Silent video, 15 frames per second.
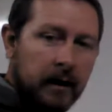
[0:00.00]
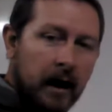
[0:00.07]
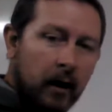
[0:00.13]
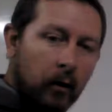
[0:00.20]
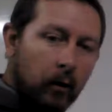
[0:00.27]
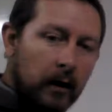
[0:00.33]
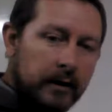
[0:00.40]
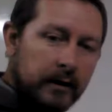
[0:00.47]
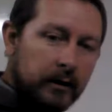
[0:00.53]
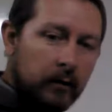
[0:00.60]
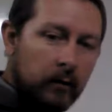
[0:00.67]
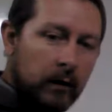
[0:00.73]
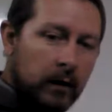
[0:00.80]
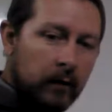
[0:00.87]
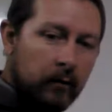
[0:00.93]
out what you
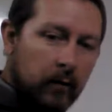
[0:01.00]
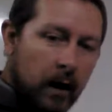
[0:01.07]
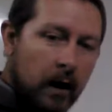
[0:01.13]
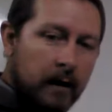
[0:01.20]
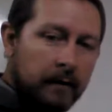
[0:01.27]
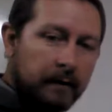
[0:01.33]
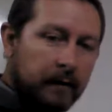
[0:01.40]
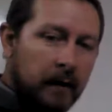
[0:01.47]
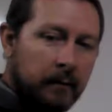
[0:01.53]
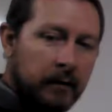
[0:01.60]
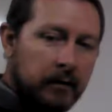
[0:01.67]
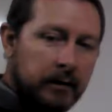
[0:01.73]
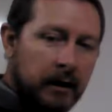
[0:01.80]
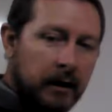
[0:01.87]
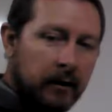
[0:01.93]
want to run from your
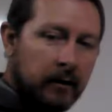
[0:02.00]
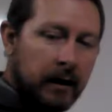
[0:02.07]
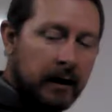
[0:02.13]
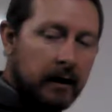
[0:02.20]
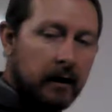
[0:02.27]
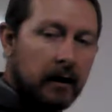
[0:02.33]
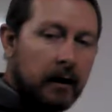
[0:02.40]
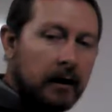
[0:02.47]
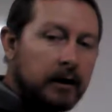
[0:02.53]
generator,